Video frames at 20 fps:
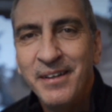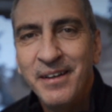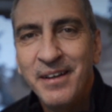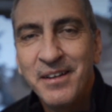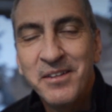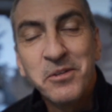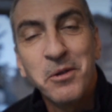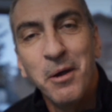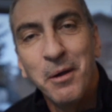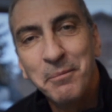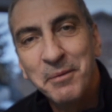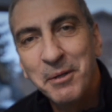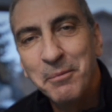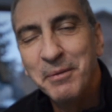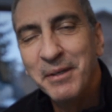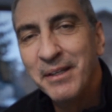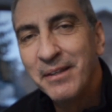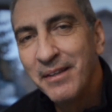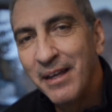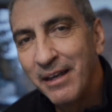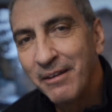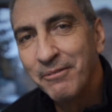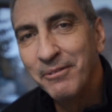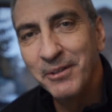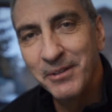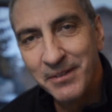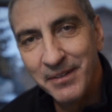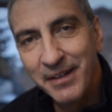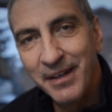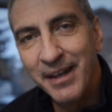And so I'm going to be
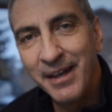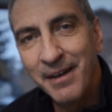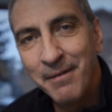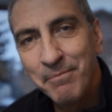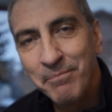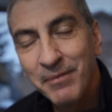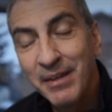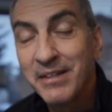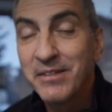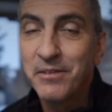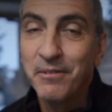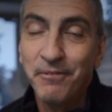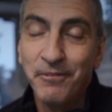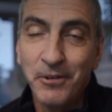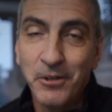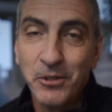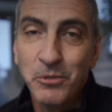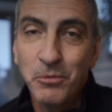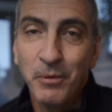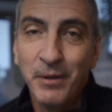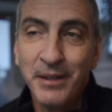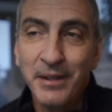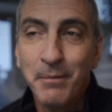thankful today. That's the first one.